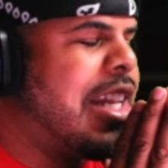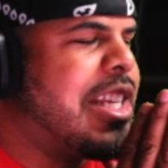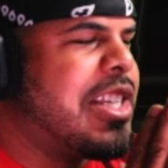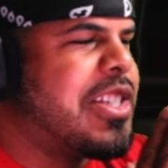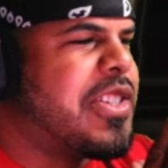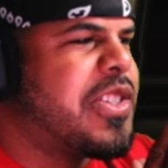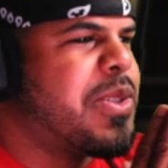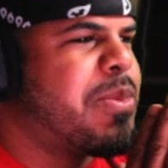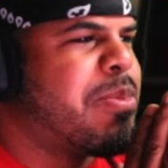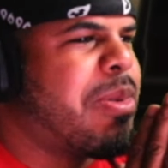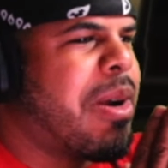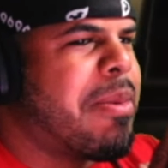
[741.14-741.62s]

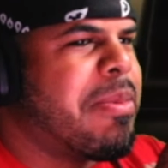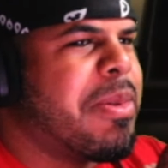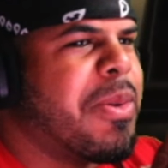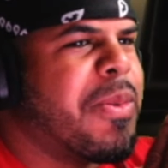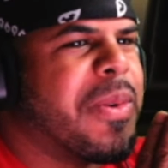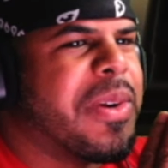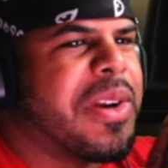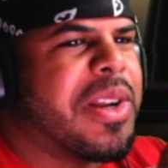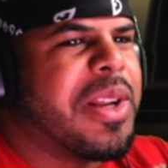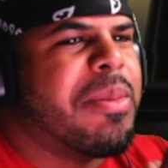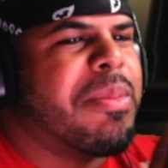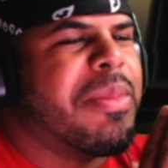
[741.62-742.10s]
this was probably
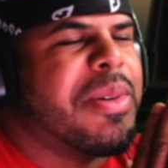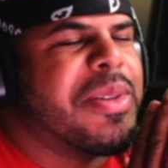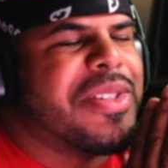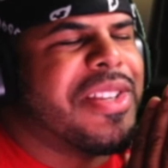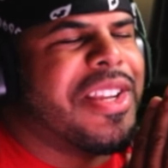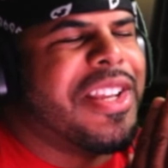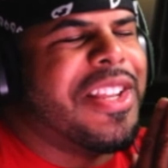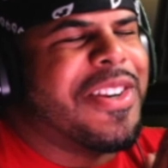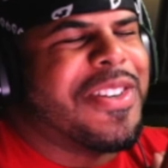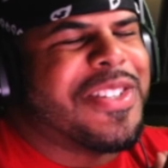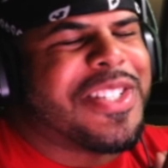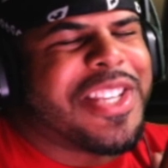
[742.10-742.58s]
one of the most
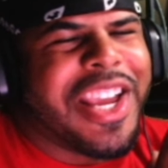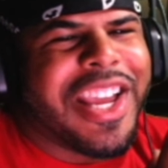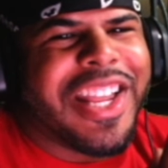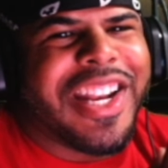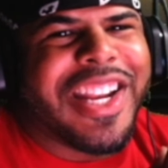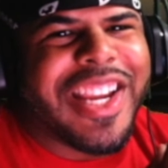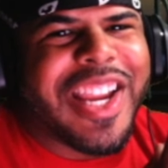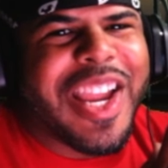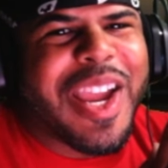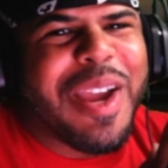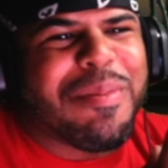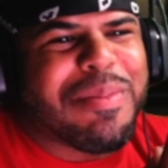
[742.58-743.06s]

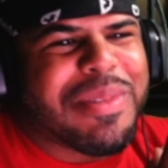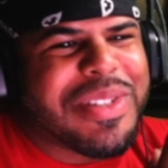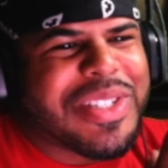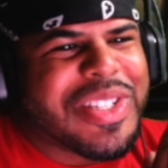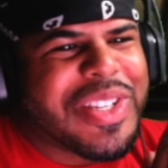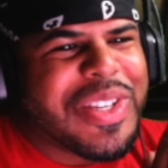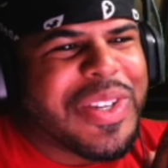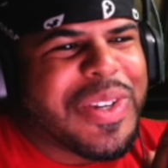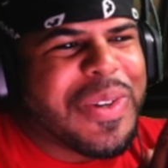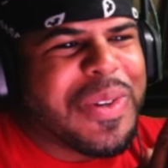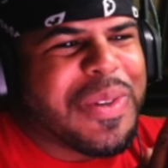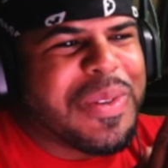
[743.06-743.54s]
entertaining
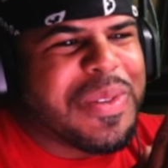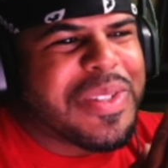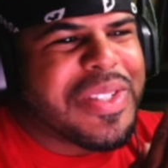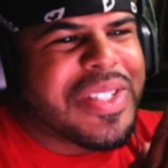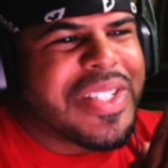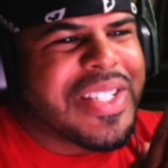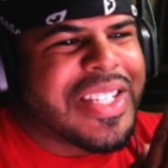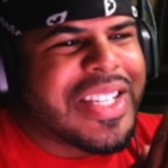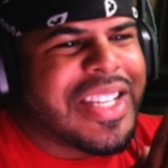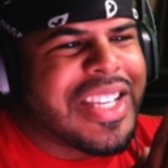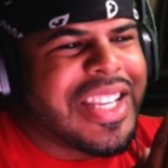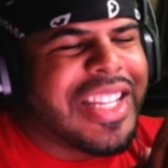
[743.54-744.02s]
episodes,
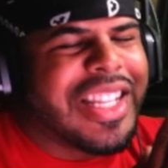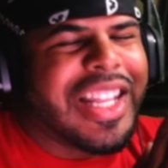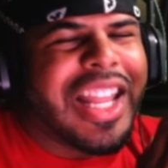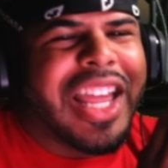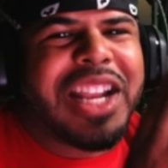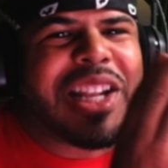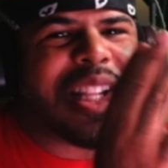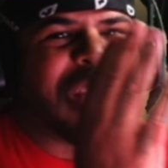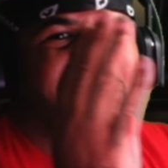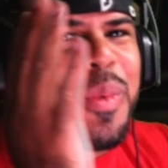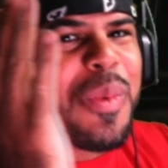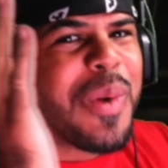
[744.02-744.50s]

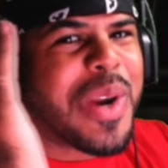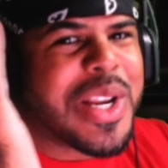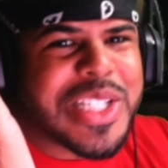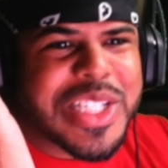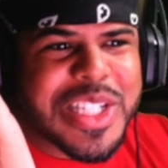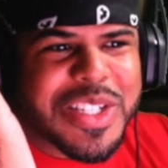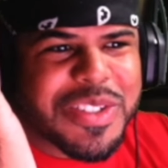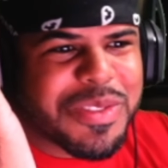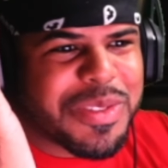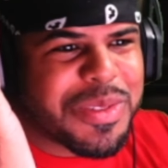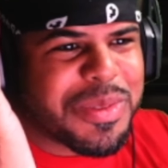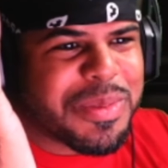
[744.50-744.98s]
like the rest
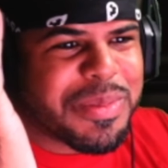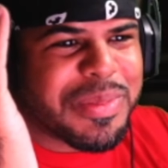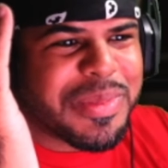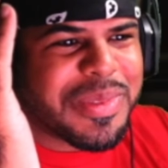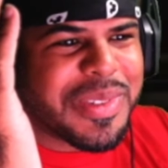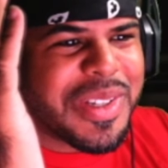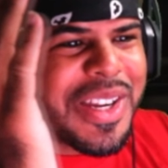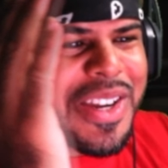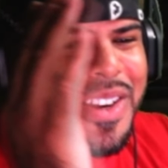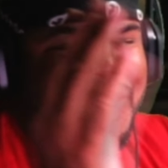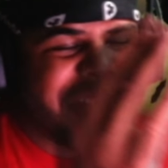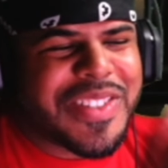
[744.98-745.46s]
of them,
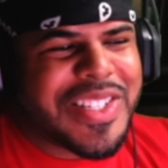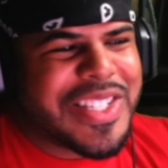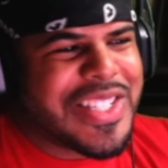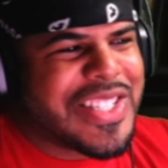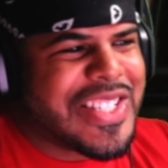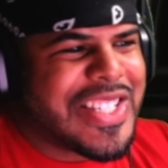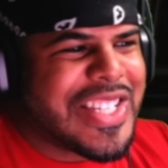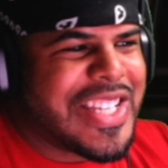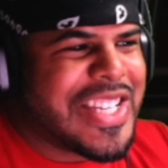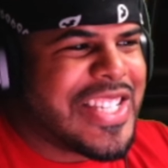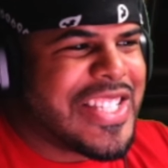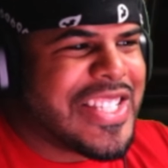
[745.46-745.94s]
of this
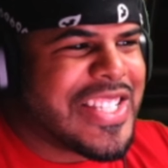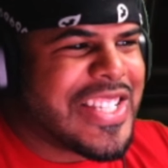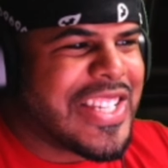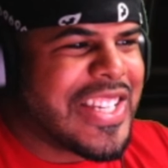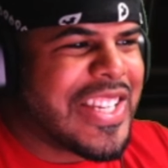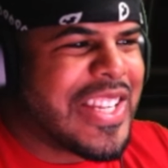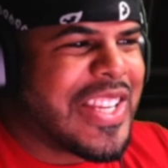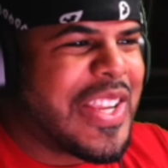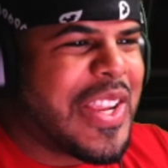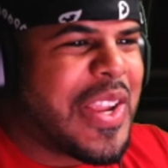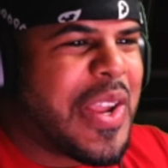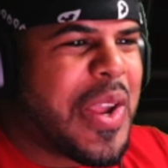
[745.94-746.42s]
season.
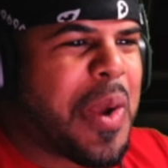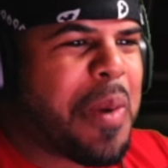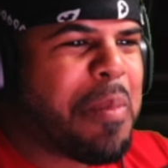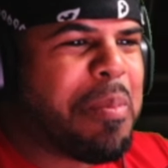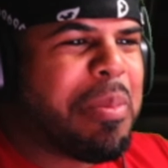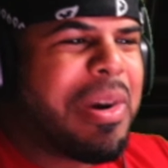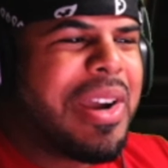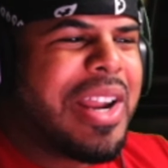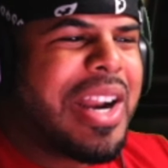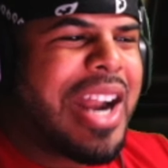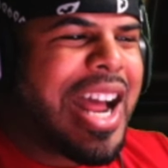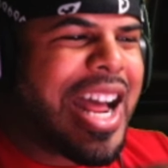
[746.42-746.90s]

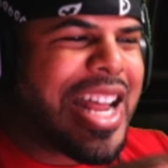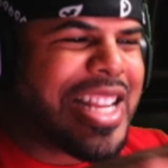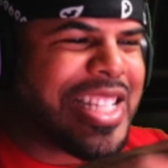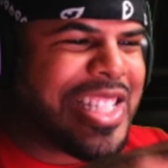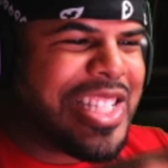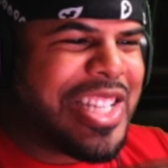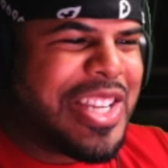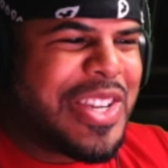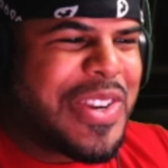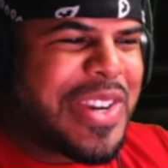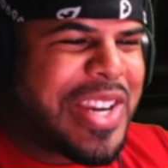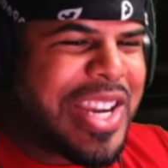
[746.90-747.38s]
But I
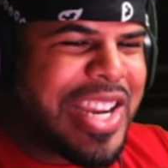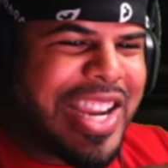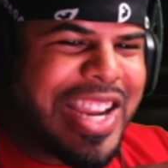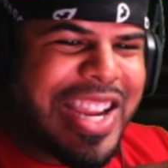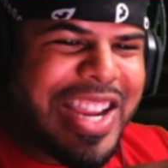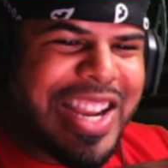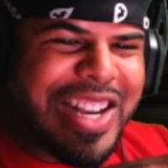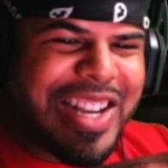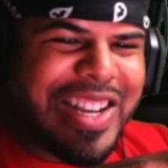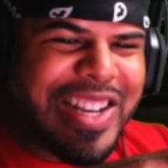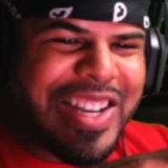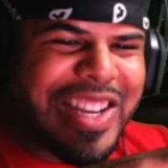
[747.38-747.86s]
still
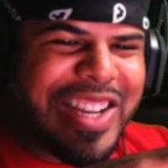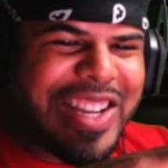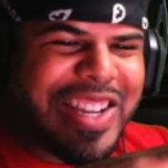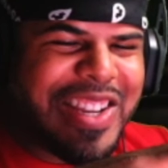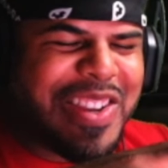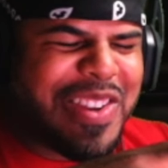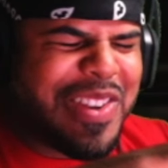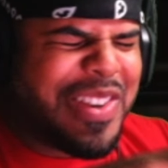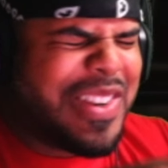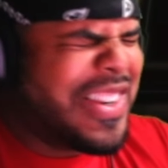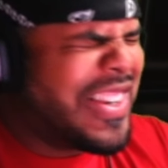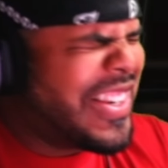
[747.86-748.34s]
can't
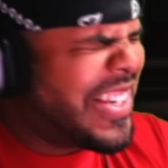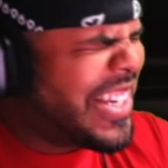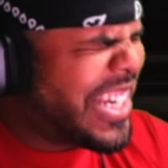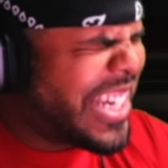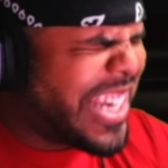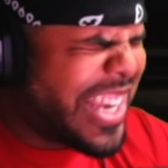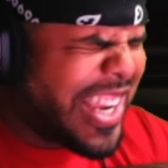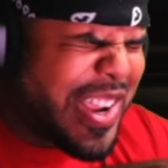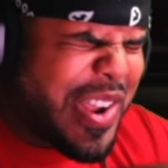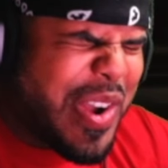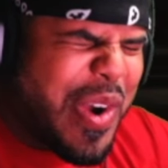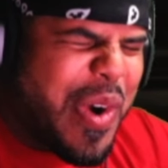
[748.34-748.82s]

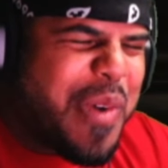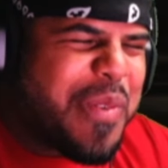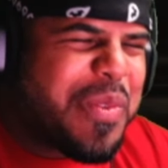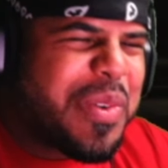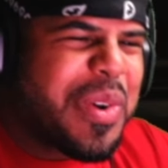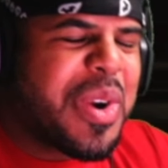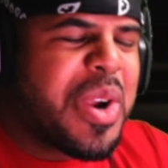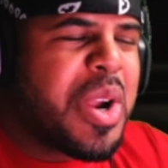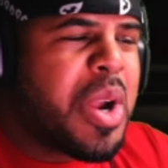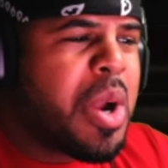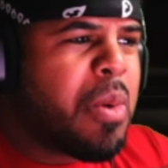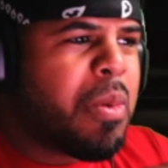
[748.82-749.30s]
get
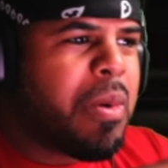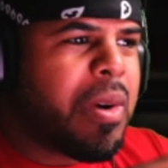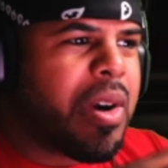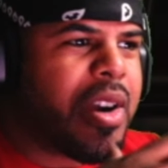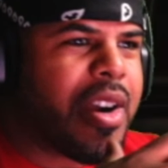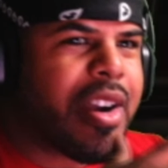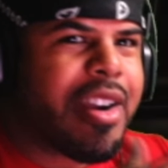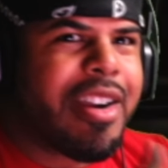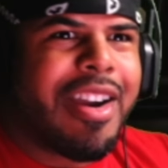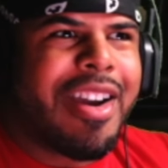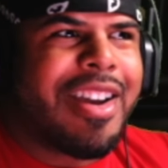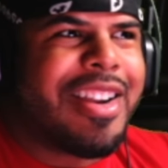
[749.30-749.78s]
over what
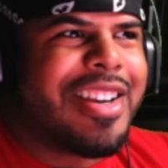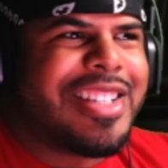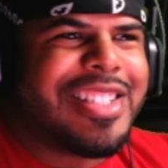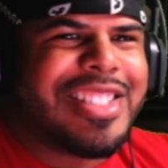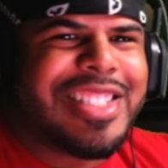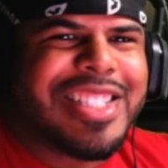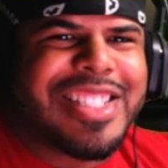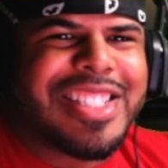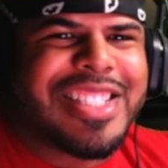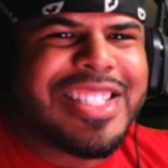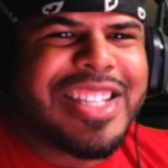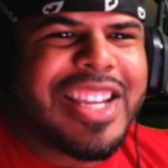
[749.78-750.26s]
Hakari
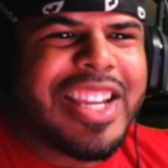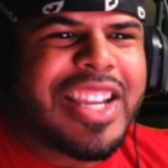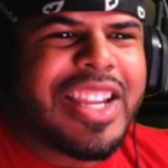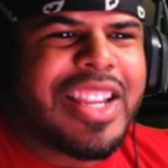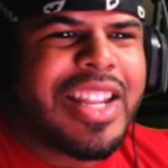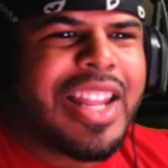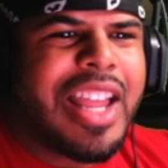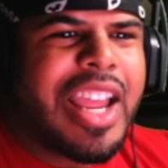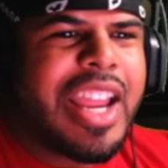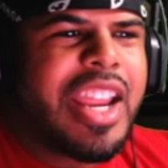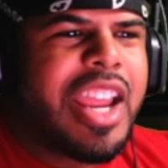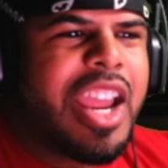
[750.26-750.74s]
just said.
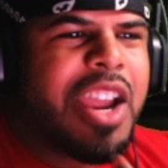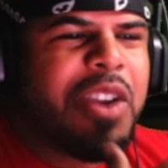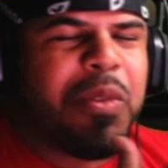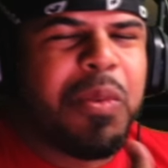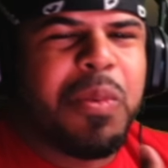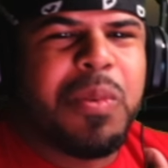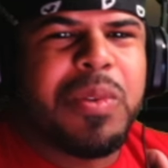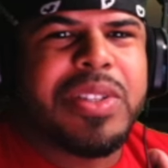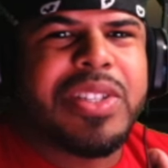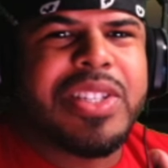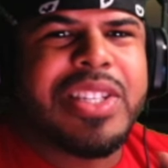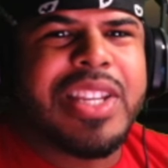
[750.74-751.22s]
Like,
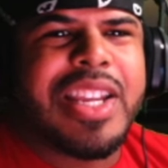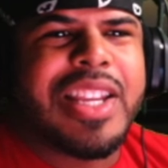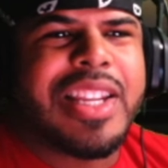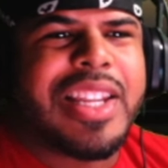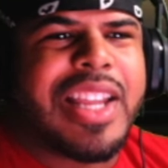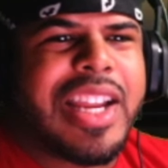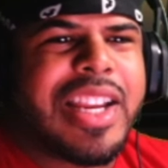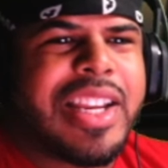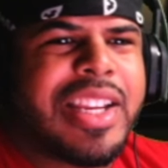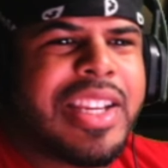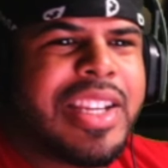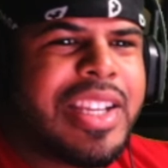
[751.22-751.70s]
everyone's saying,
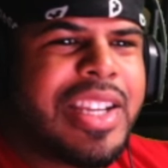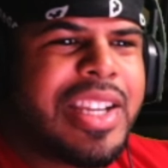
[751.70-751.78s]
like,